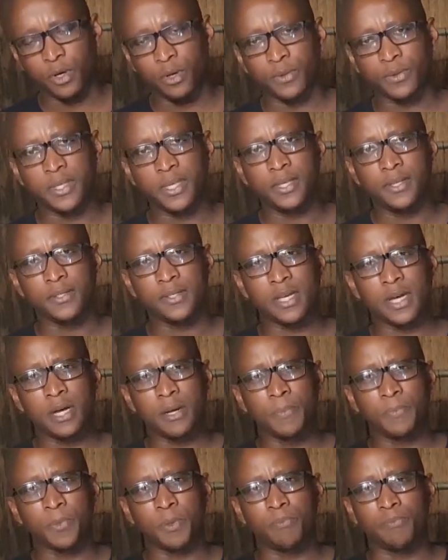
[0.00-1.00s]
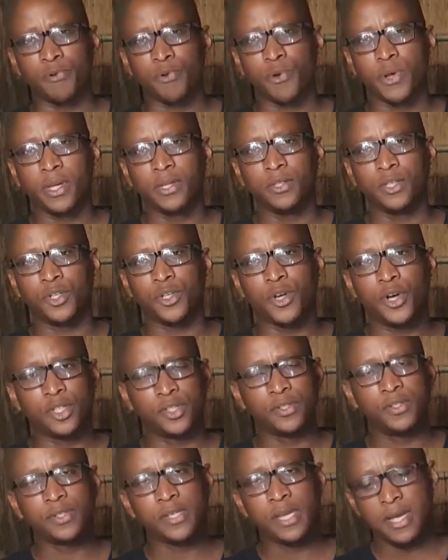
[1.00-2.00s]
these brewing
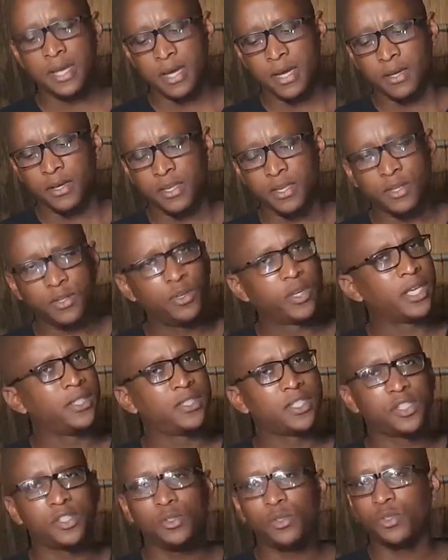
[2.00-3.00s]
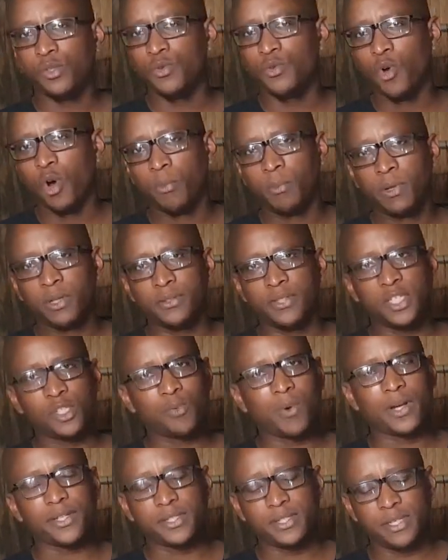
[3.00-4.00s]
detergents, you can just use normal
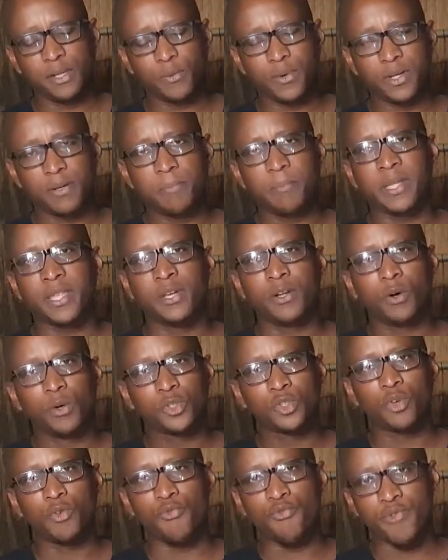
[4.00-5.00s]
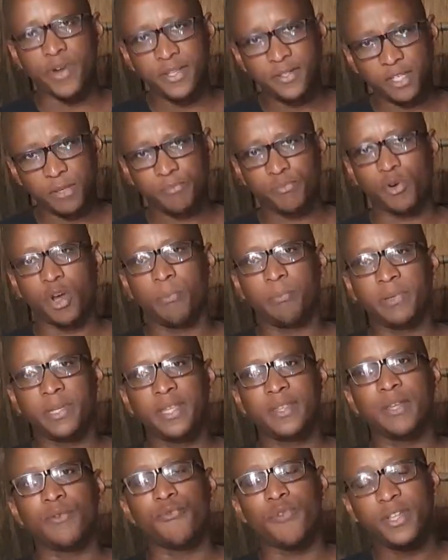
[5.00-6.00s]
dishwashing liquid, but then also rinse it properly,
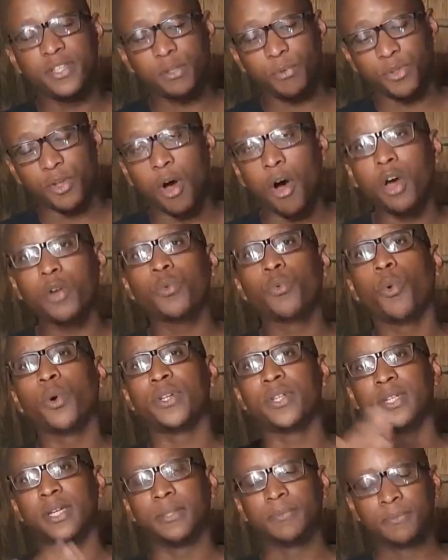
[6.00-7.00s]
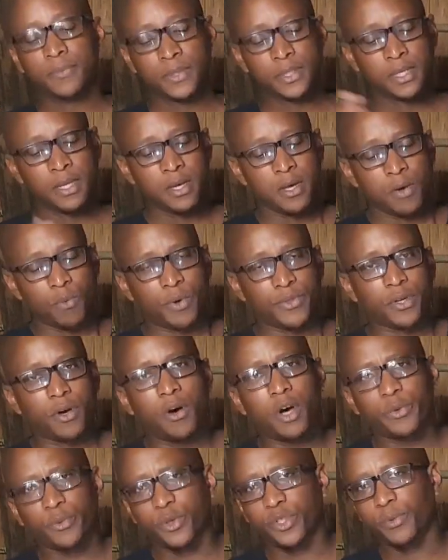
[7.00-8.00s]
then rinse it with hot water. What the
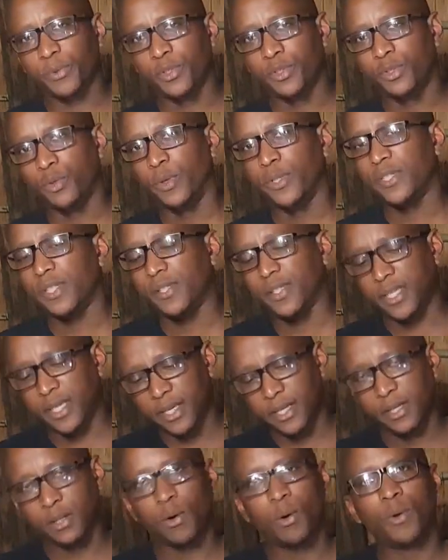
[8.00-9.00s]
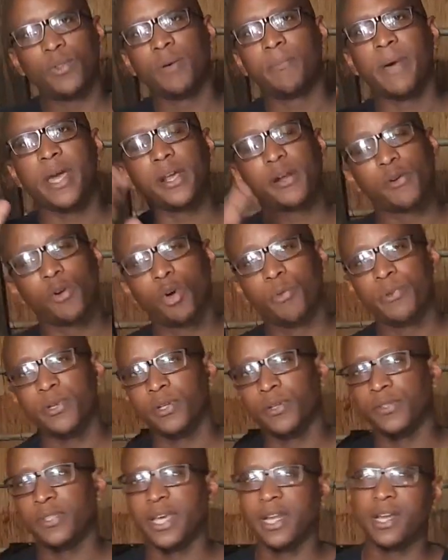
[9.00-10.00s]
hot water will do is just kill all the
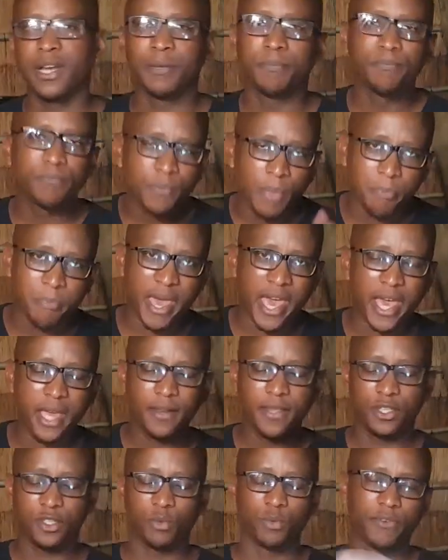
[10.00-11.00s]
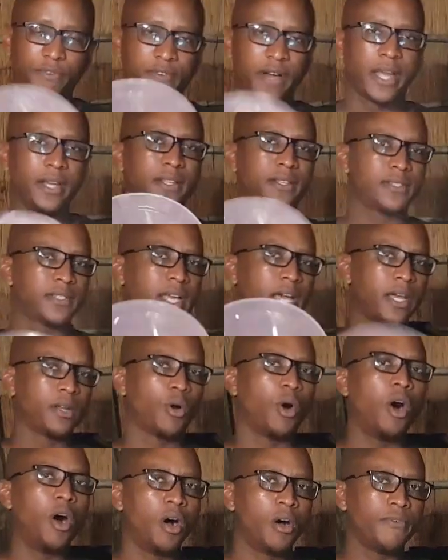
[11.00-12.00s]
microbials that are bad that you will find inside
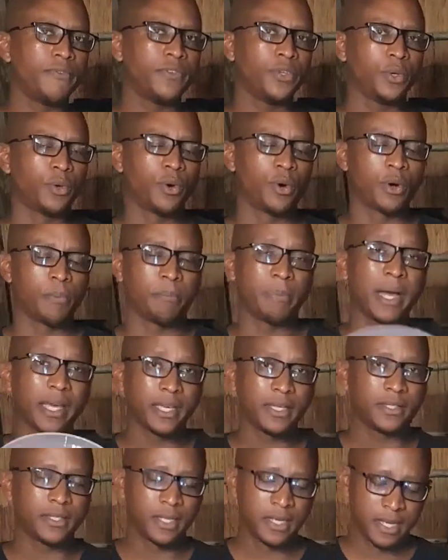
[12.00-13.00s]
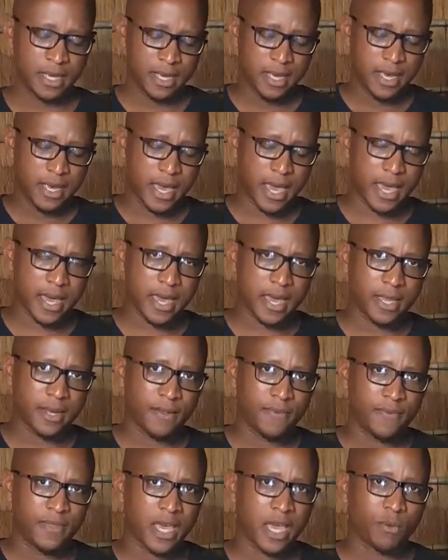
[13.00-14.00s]
of your bucket,
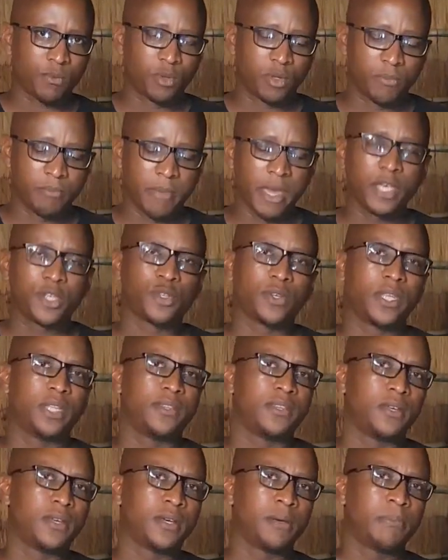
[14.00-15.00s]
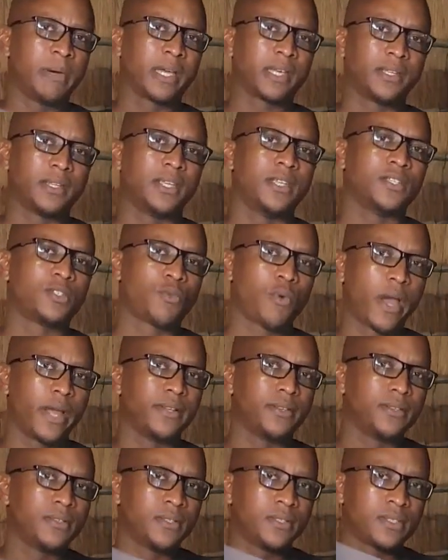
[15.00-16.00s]
and that will make sure that the bucket is quite
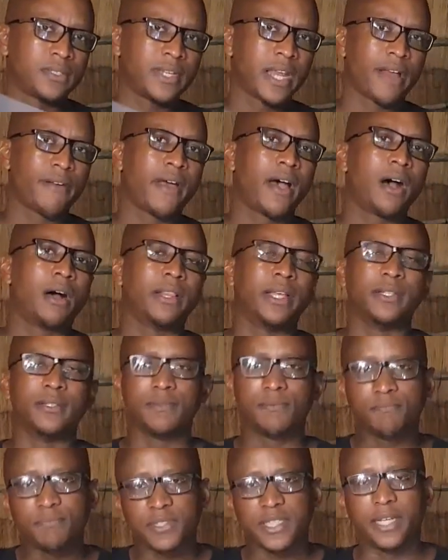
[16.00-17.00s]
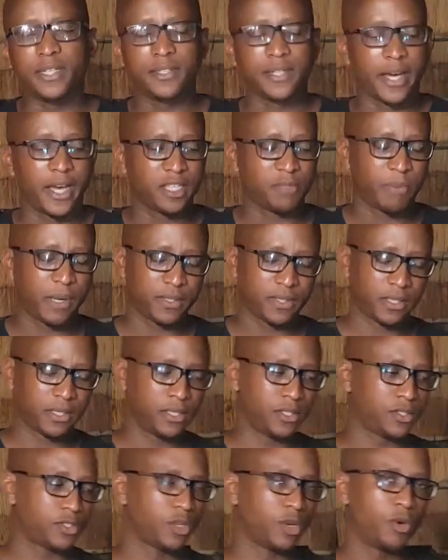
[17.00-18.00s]
sterile and sanitized
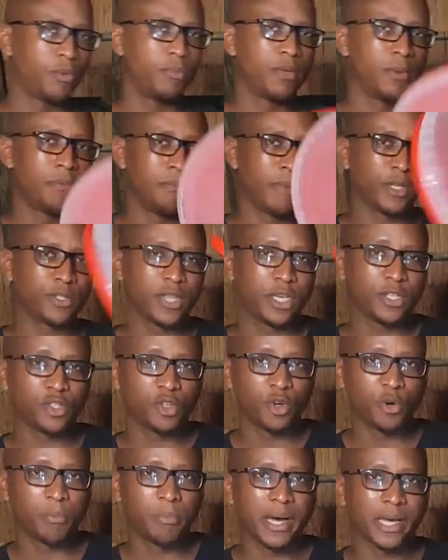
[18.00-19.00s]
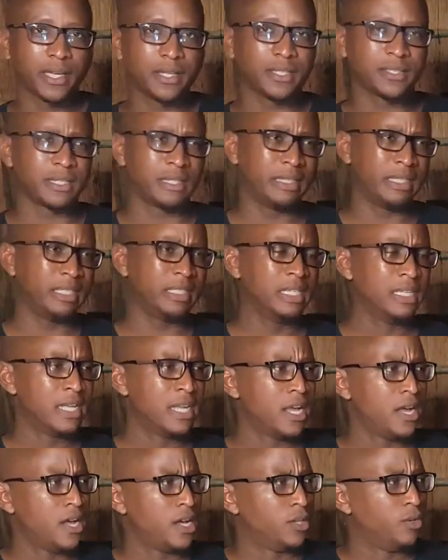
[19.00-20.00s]
basically. So make sure that your bucket is clean.
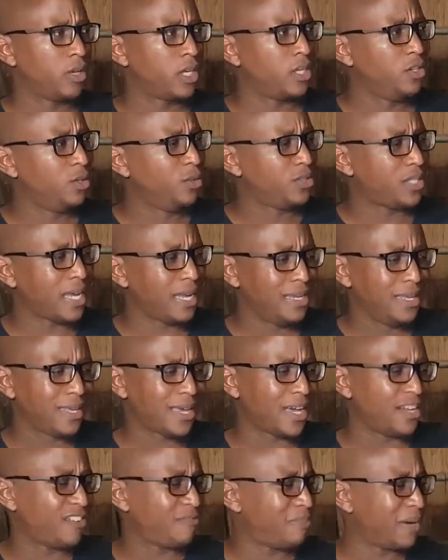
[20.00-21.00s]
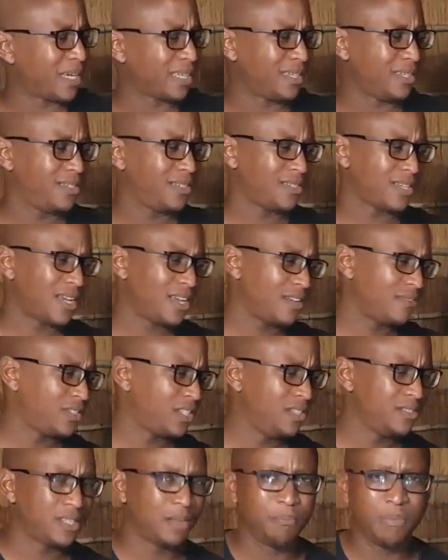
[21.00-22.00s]
You can use any kind of bucket. I've
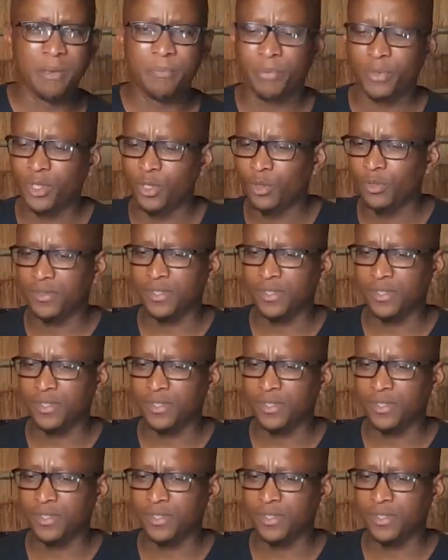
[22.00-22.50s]
seen some people use